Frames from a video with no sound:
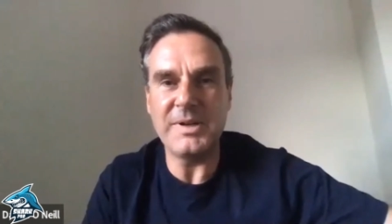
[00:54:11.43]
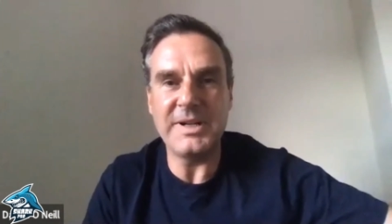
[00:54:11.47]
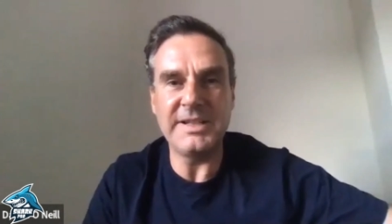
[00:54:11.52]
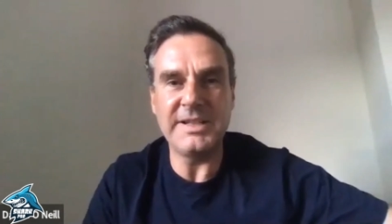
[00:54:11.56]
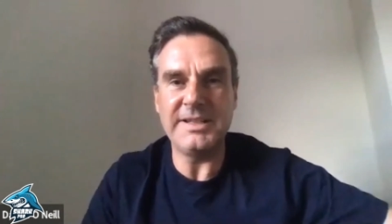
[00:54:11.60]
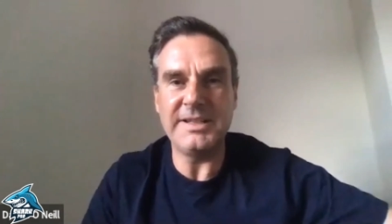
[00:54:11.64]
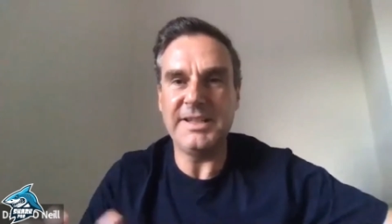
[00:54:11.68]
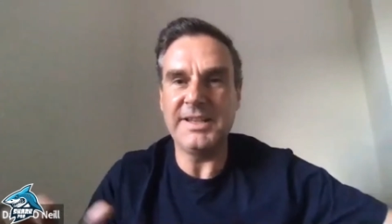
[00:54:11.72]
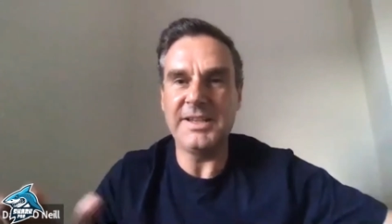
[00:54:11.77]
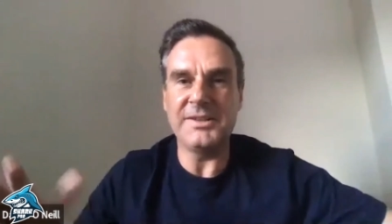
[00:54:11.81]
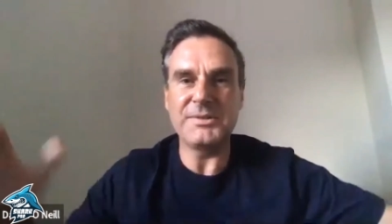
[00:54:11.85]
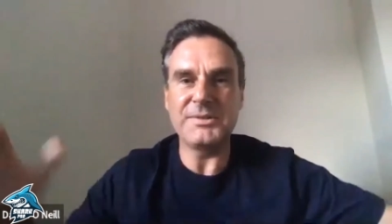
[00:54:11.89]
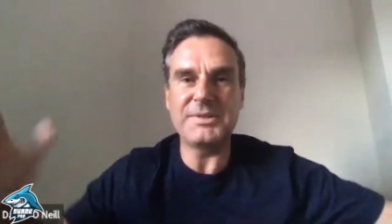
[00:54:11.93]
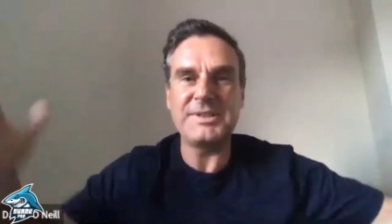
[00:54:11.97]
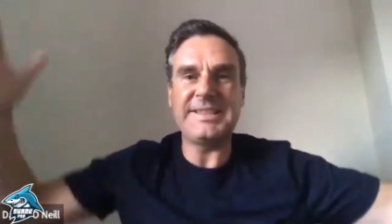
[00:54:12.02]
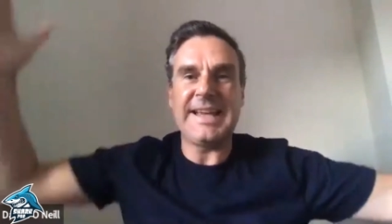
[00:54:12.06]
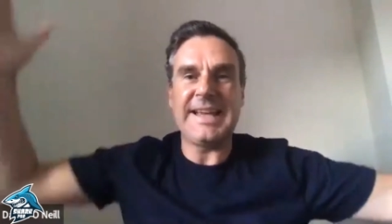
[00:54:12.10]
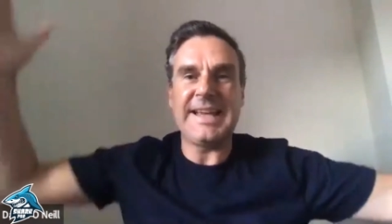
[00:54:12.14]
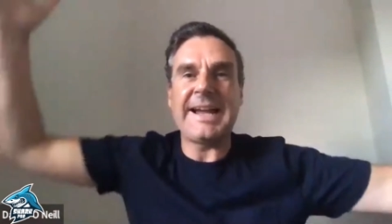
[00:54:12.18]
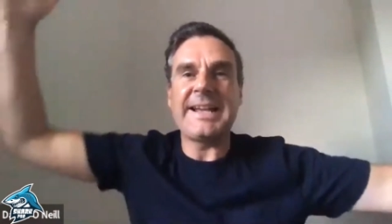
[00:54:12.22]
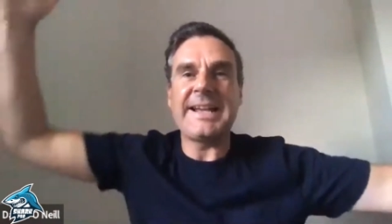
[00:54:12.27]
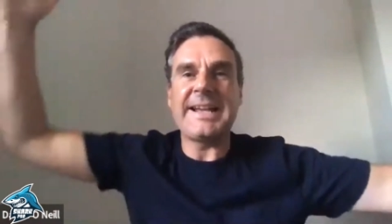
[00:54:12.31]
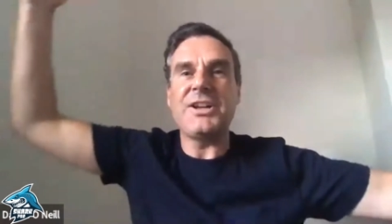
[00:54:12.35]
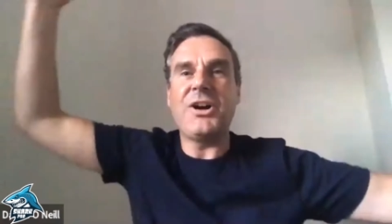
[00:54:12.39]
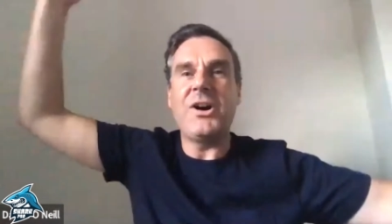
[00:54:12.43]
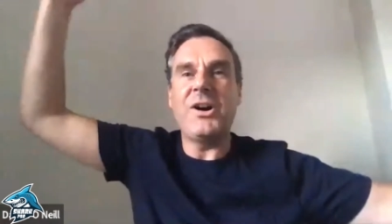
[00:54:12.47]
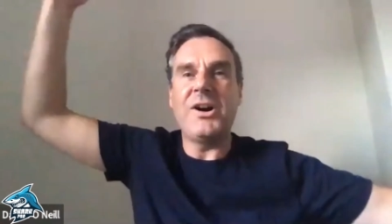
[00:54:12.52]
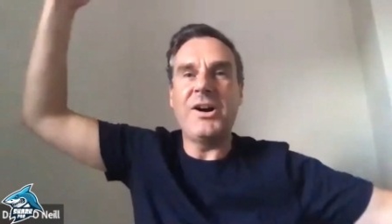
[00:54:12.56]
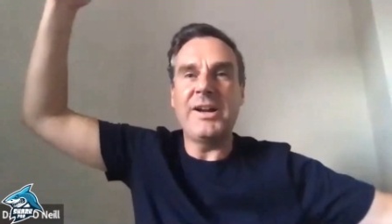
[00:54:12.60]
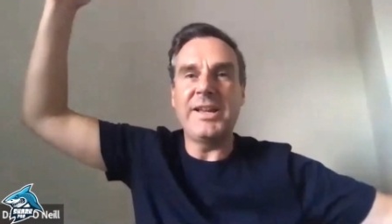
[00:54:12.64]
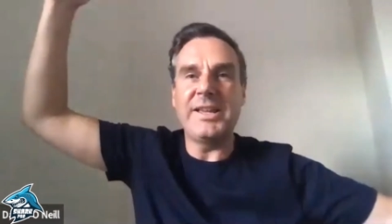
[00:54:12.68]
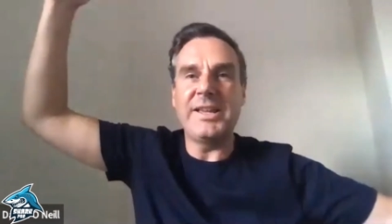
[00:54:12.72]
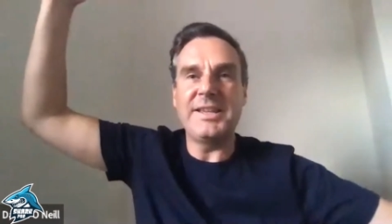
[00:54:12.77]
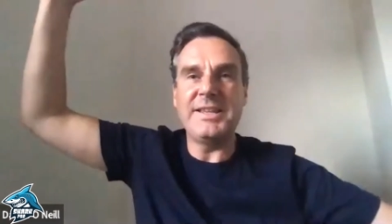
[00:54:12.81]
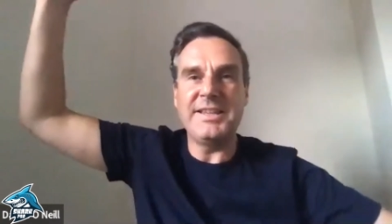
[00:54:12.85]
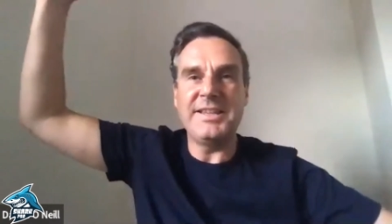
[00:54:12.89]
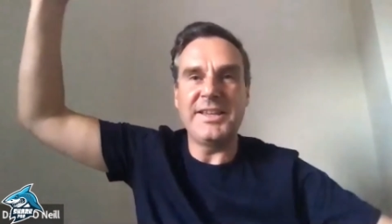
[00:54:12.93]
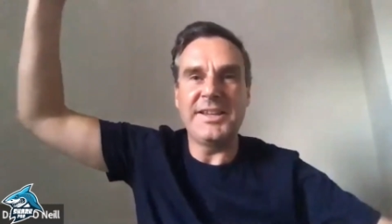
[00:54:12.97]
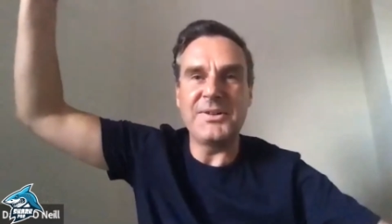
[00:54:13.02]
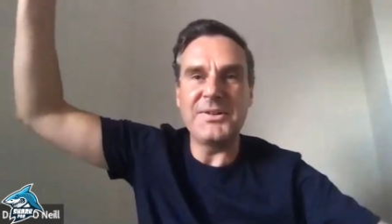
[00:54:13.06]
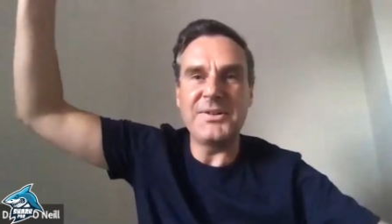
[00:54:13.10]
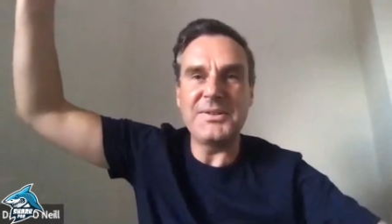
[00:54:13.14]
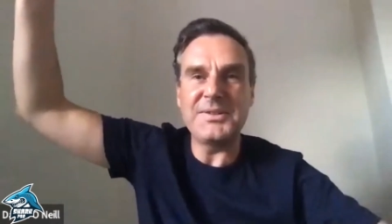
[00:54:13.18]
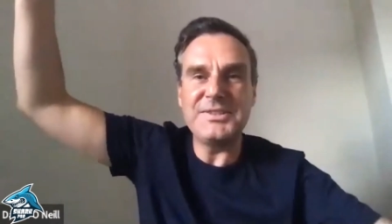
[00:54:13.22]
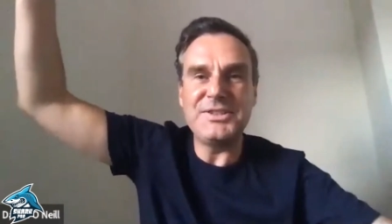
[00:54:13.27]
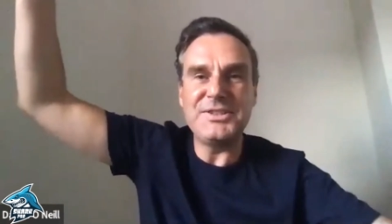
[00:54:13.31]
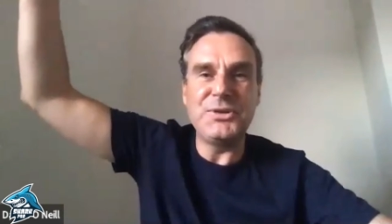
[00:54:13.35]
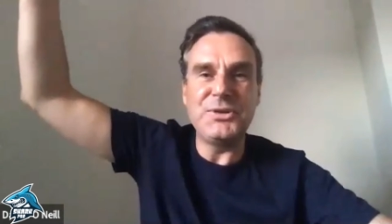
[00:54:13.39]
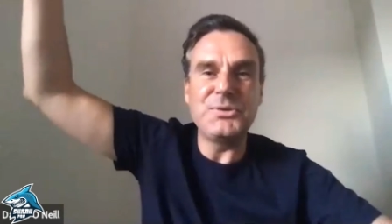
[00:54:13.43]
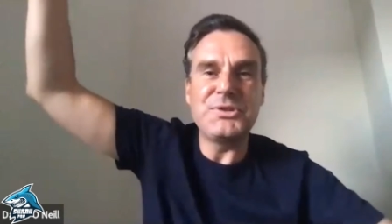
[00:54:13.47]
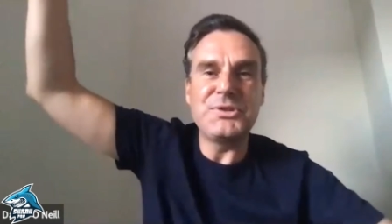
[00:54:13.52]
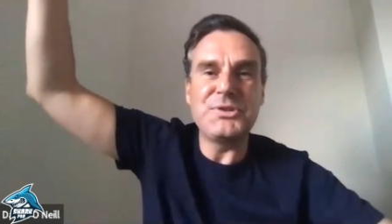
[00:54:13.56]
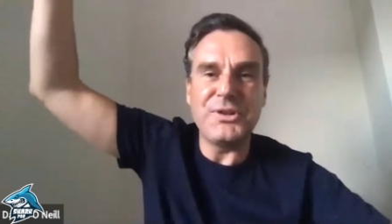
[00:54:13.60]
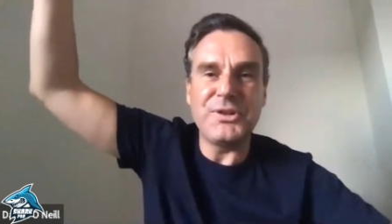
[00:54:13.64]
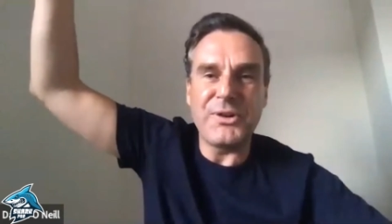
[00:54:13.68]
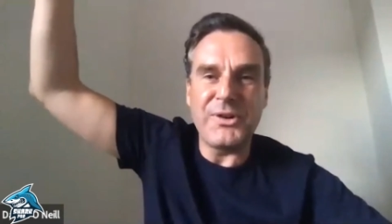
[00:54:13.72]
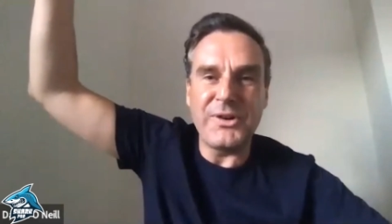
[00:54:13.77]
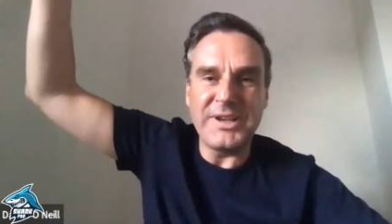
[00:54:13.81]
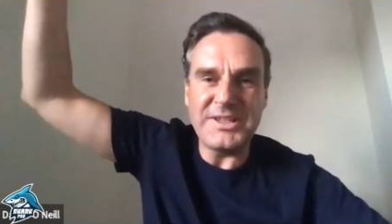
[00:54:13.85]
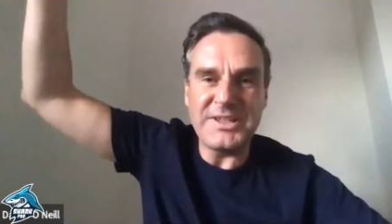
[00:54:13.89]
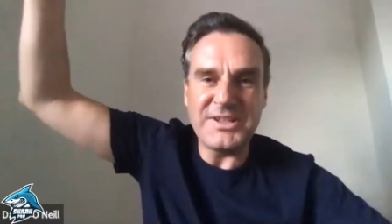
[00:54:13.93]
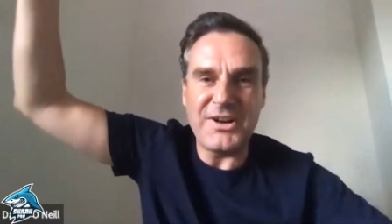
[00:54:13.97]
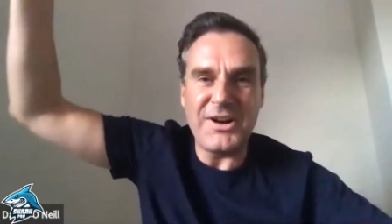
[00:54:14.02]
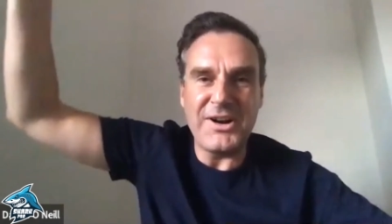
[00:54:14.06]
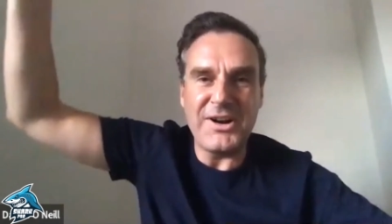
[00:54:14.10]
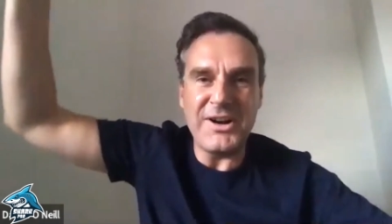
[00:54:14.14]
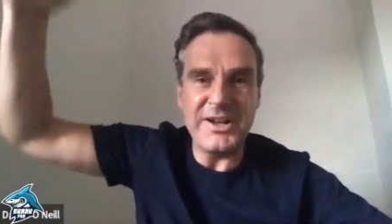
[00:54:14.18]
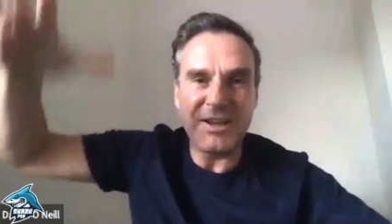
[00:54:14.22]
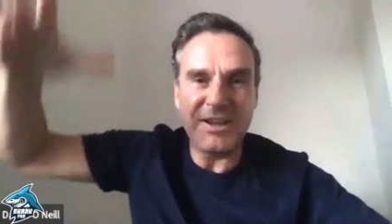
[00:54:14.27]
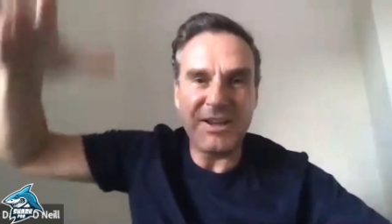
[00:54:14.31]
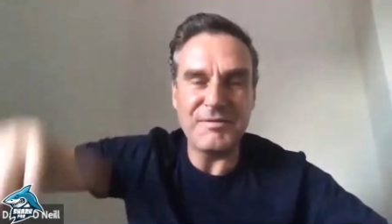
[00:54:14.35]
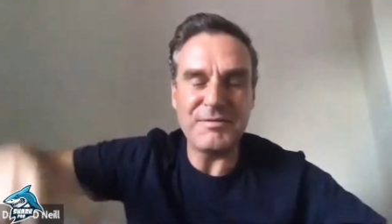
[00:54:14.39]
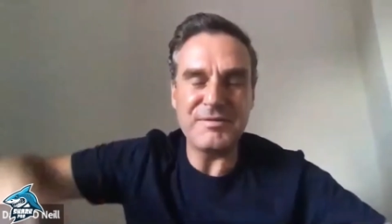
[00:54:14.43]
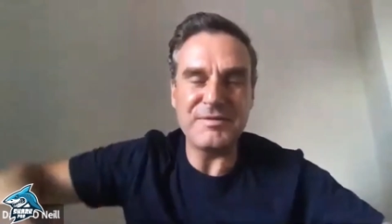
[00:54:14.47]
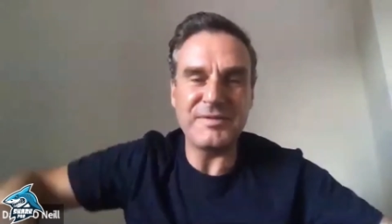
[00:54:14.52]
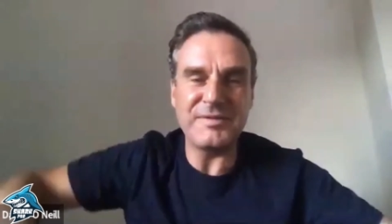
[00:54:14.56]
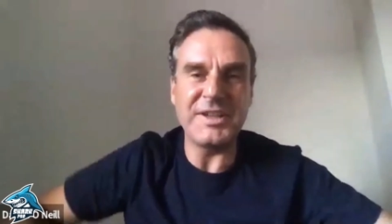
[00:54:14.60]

you know, stacked high, you know, two stories high of,